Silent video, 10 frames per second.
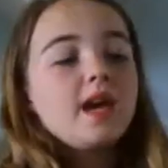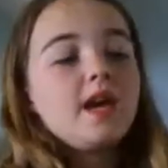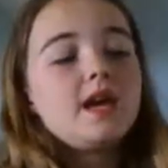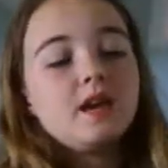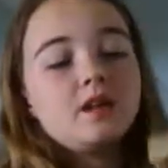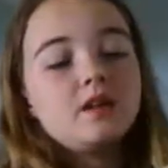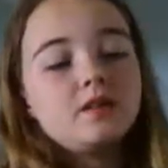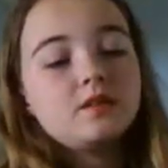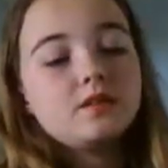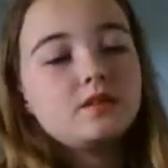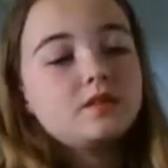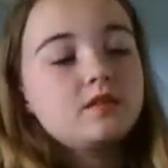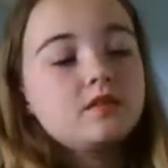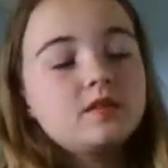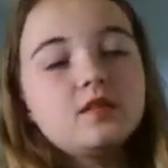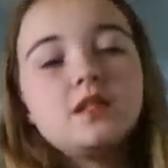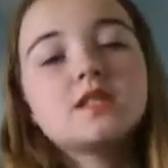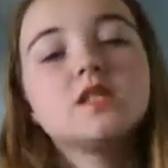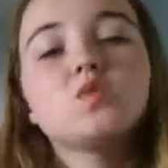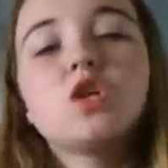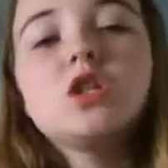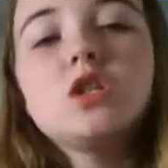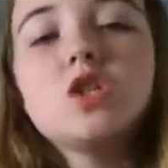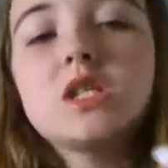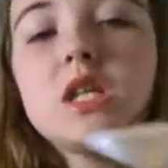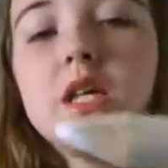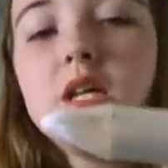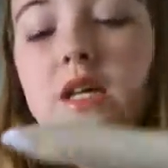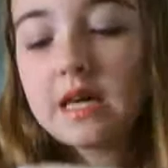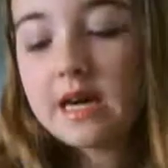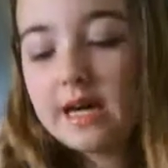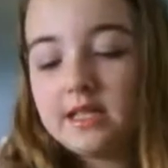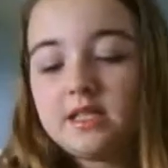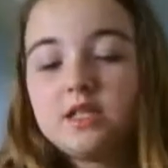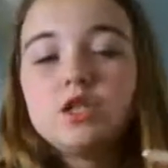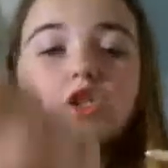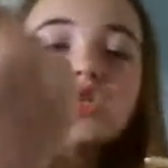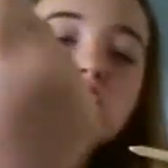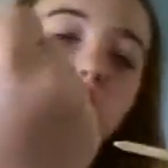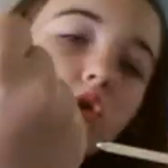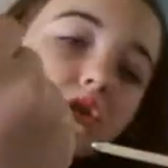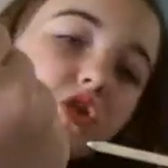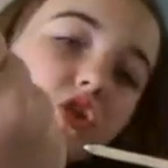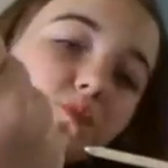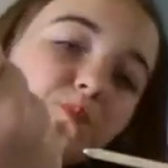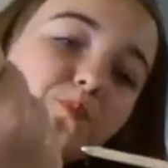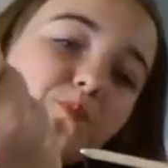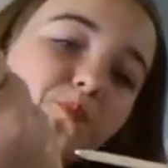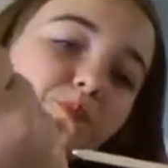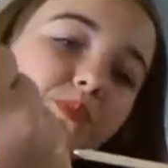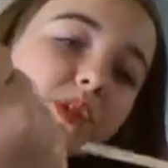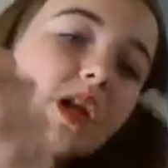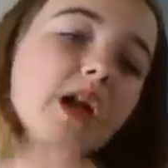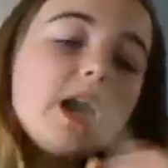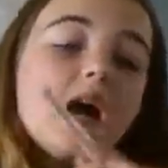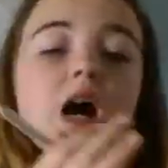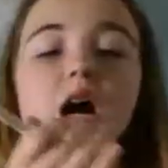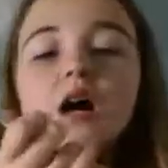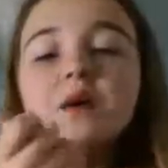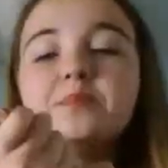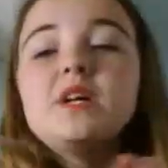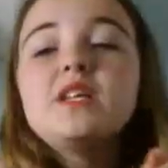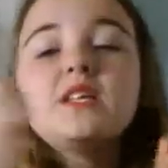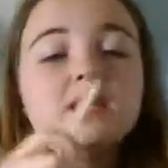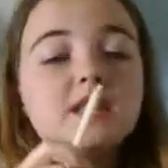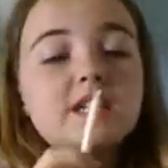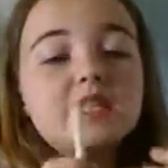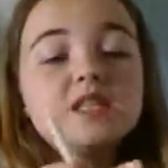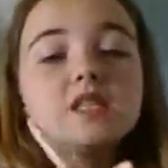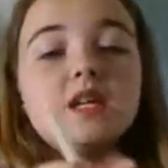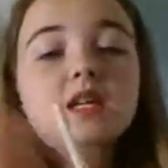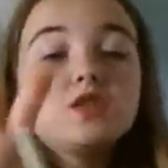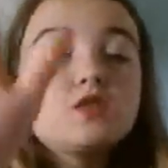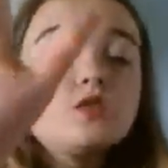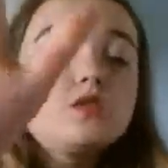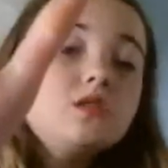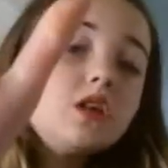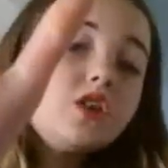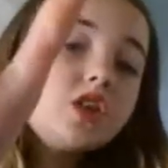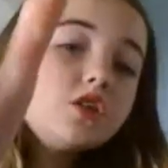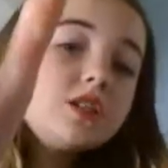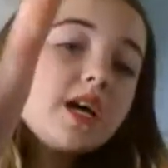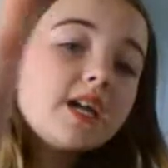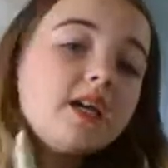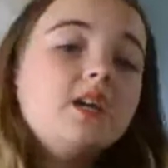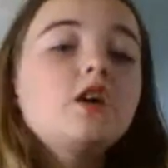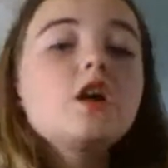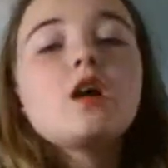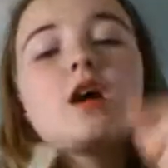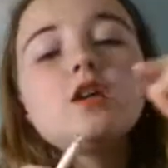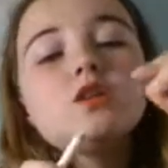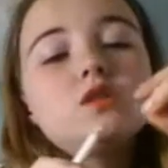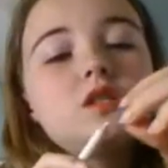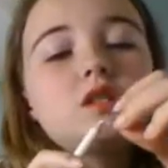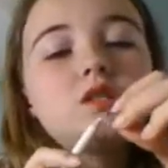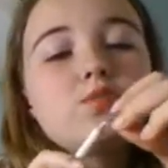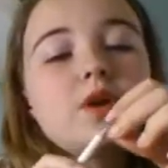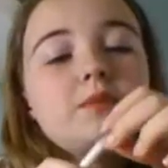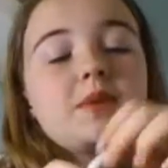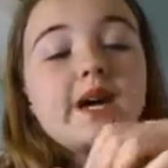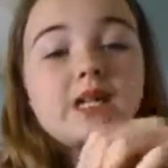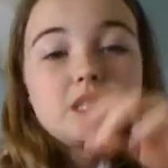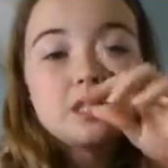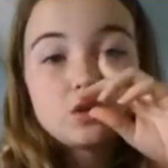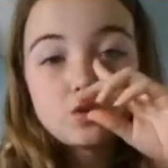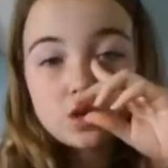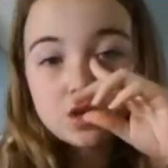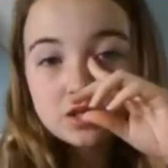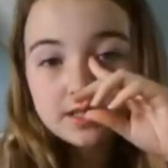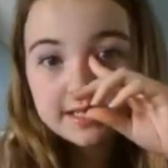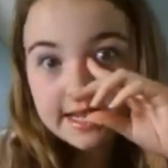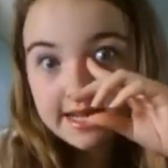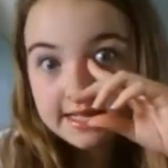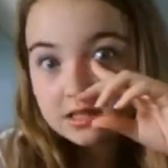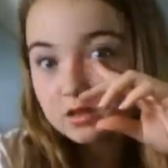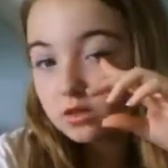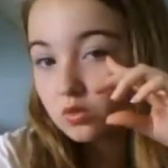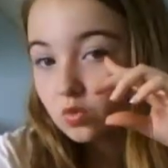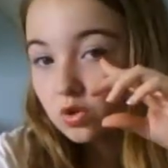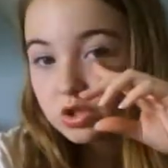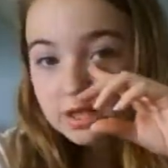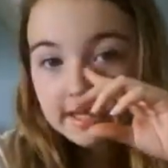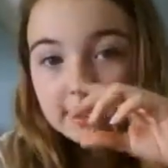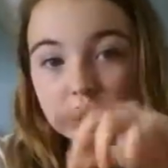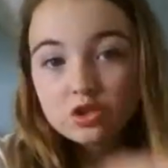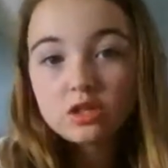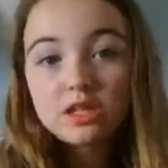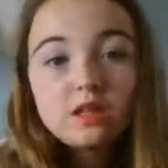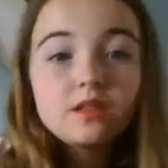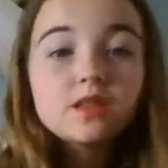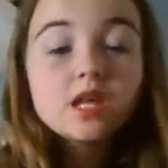This is what it looks like, and here's the swatch. This is such a good eyeliner. I use it to brighten my eyes in the corners and on the waterline underneath.